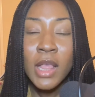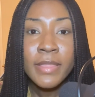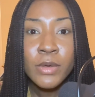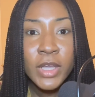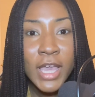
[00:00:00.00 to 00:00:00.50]

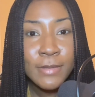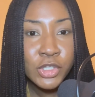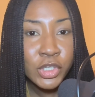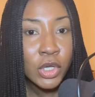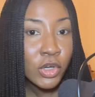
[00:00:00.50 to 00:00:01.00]
that would capture
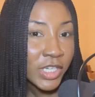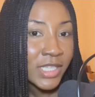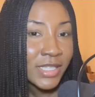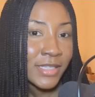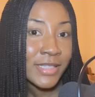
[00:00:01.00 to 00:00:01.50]
your
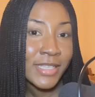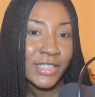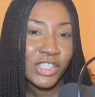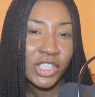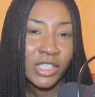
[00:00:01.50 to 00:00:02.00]
audience's
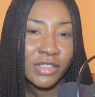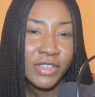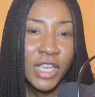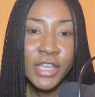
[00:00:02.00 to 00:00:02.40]
attention.